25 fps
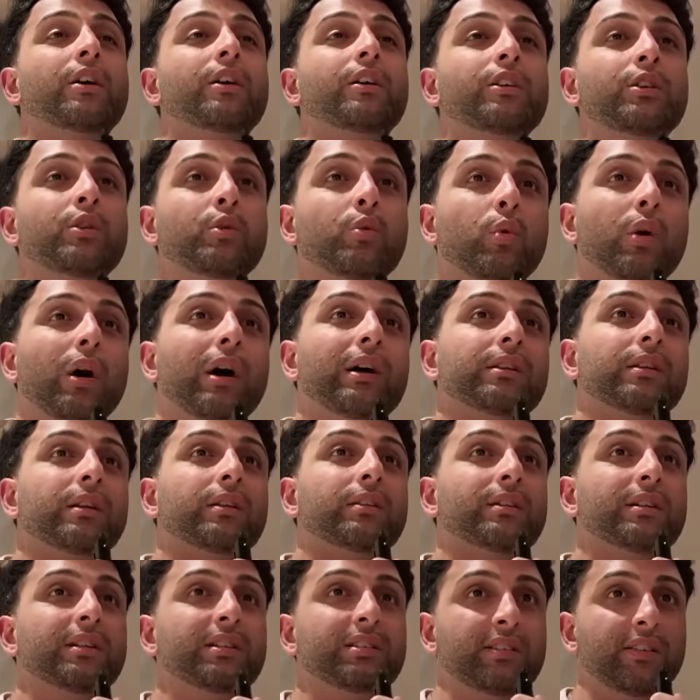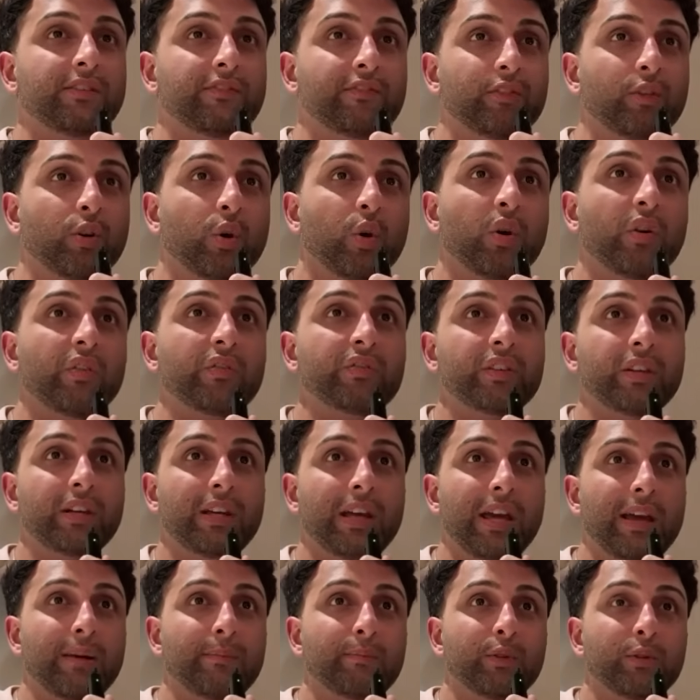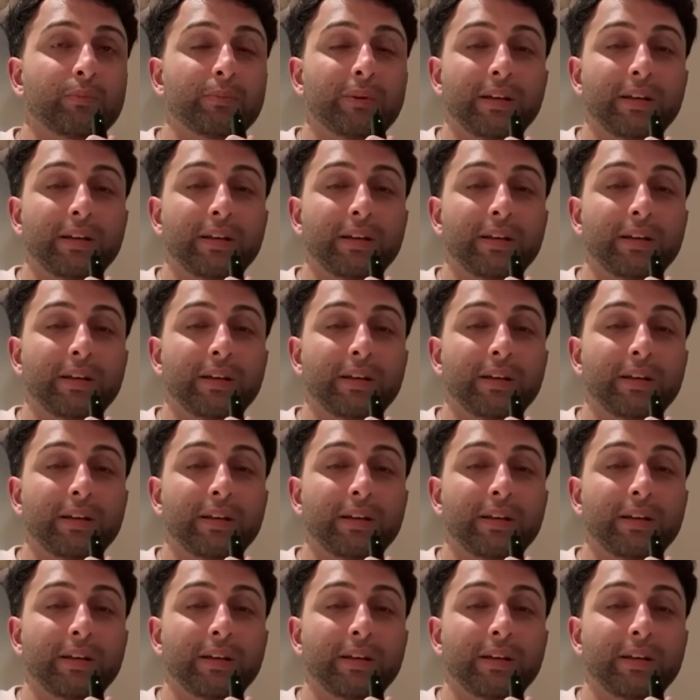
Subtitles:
you want at least the flow of the game to